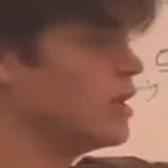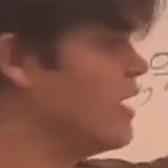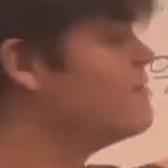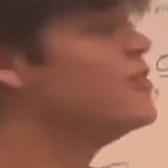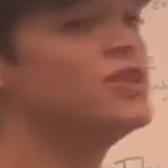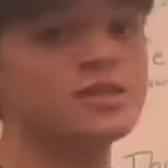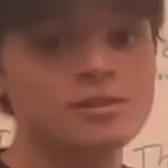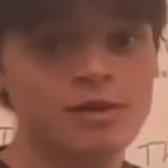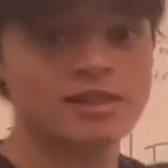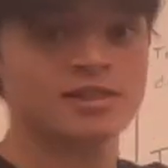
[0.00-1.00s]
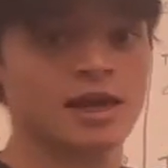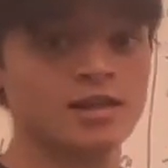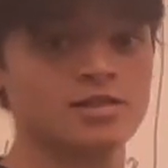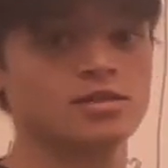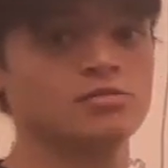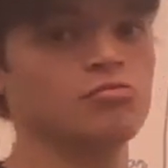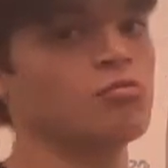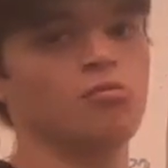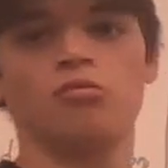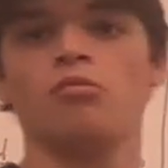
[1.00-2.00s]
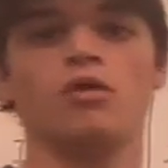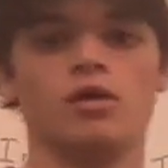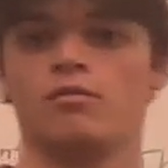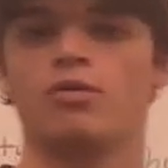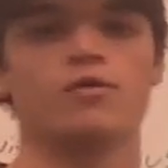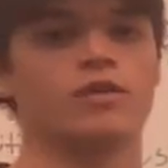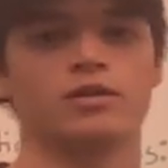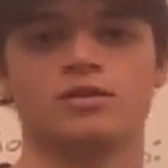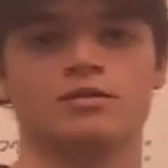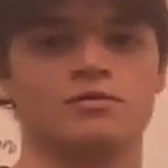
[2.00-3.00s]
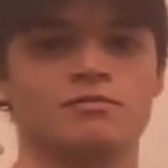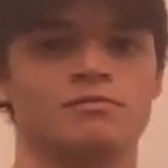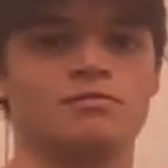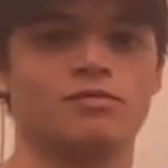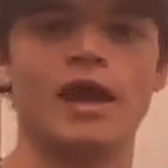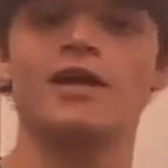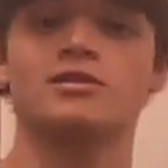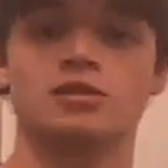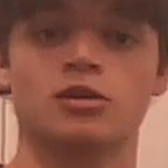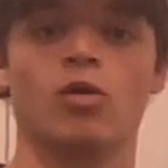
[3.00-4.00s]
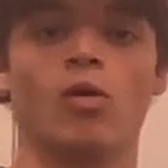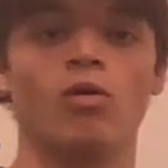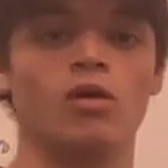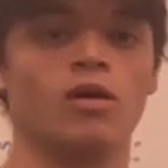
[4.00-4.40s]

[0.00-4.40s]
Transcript: If this makes sense, perfect. That's the goal.